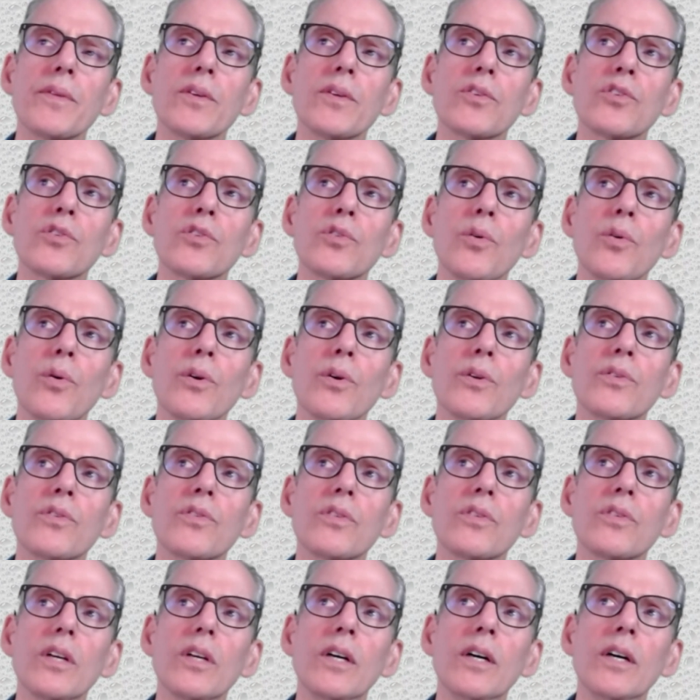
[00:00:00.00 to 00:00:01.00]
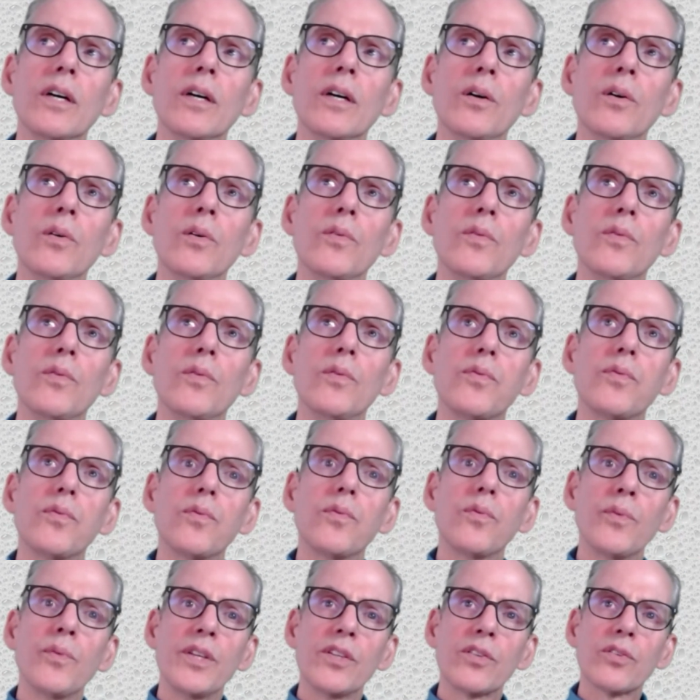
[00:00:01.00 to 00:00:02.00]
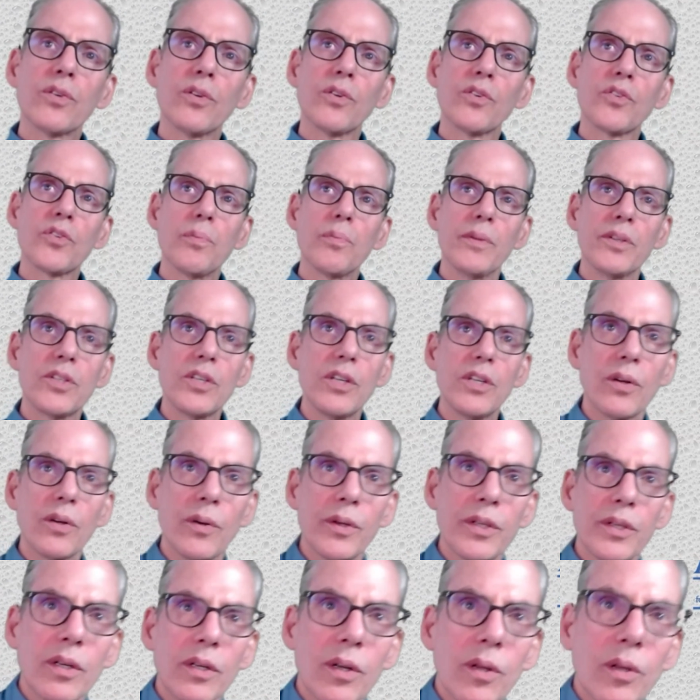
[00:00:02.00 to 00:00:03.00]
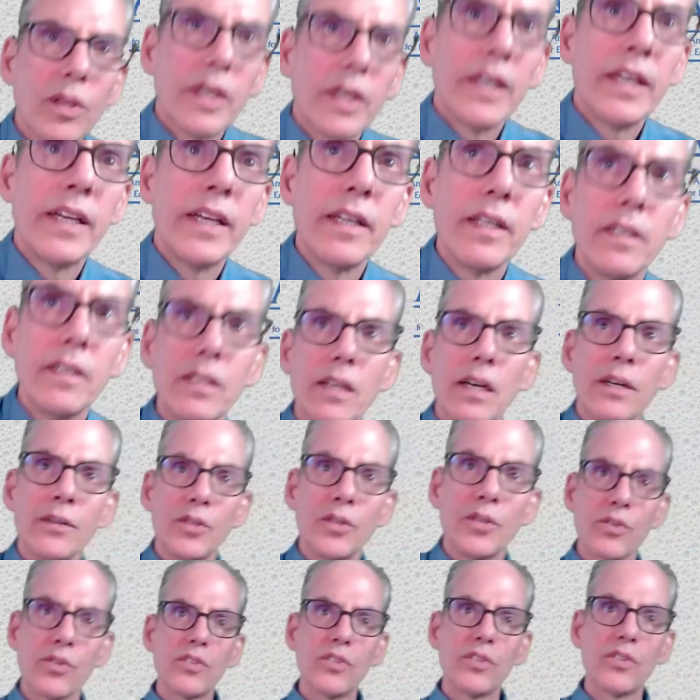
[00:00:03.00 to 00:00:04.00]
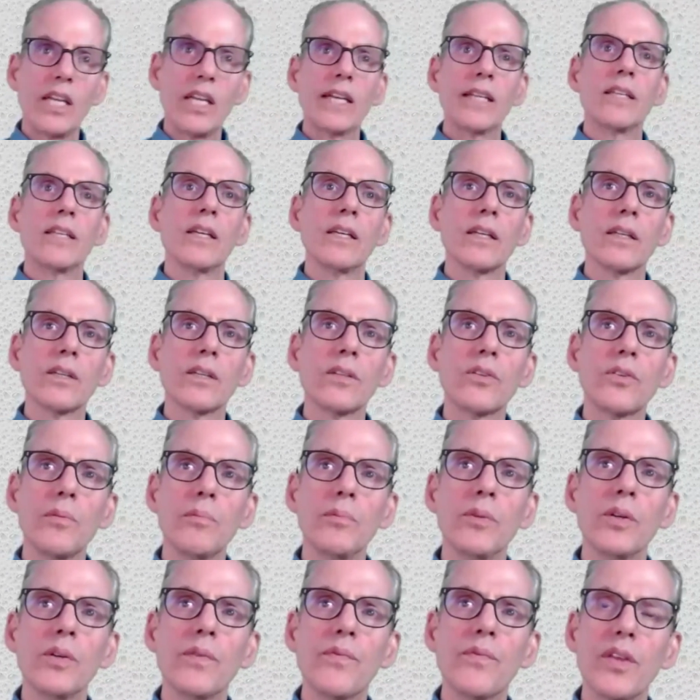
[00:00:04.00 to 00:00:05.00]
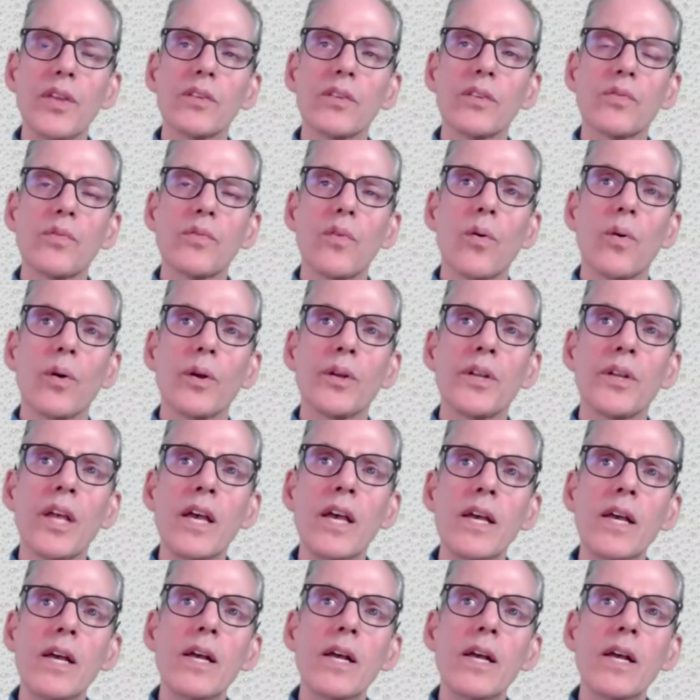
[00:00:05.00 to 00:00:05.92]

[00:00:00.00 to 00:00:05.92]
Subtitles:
source of research material and understanding to move things forward.